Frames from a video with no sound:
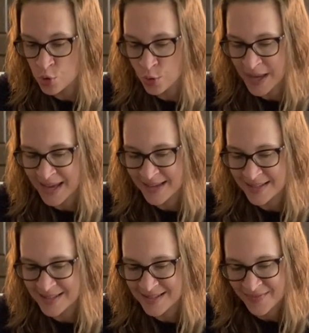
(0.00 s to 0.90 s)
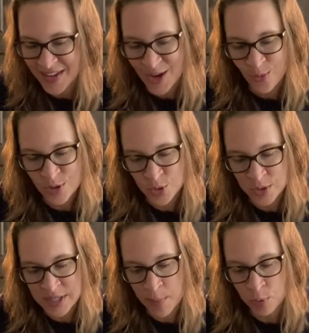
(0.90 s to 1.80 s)
cakes, which
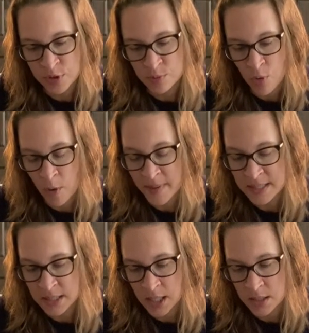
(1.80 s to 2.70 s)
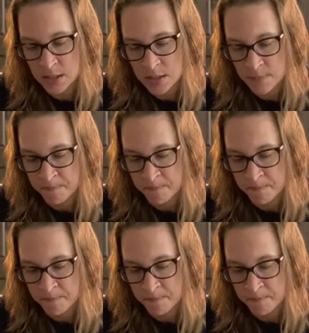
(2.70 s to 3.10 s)
resembled small biscuits.